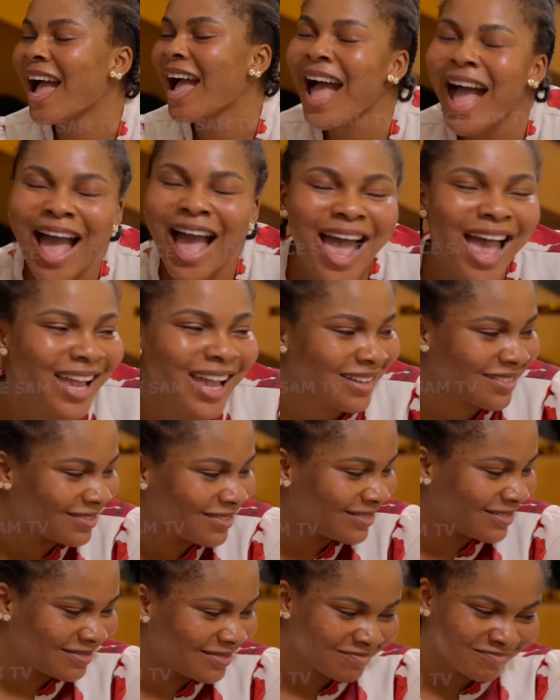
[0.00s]
Ha!
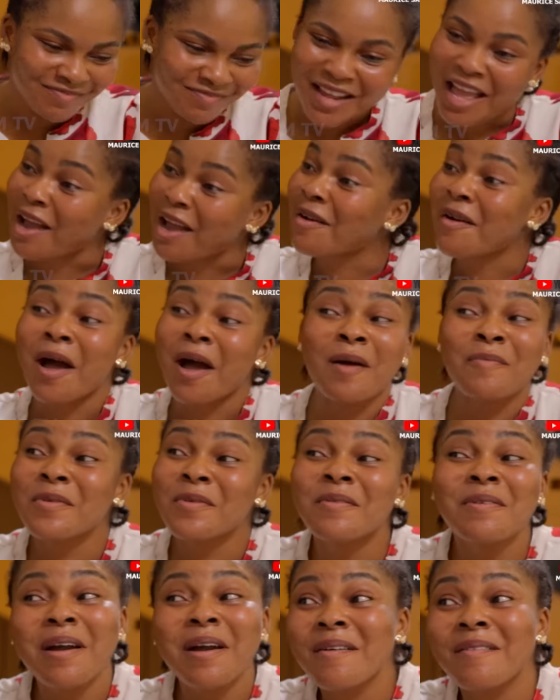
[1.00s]
I go
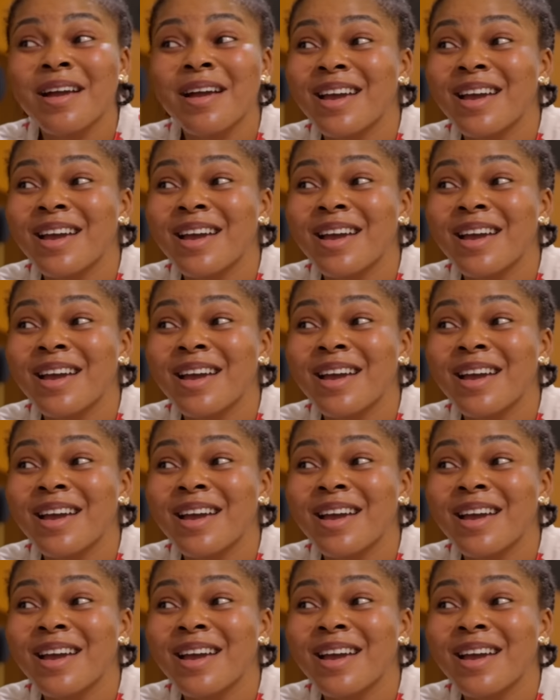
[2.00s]
happy way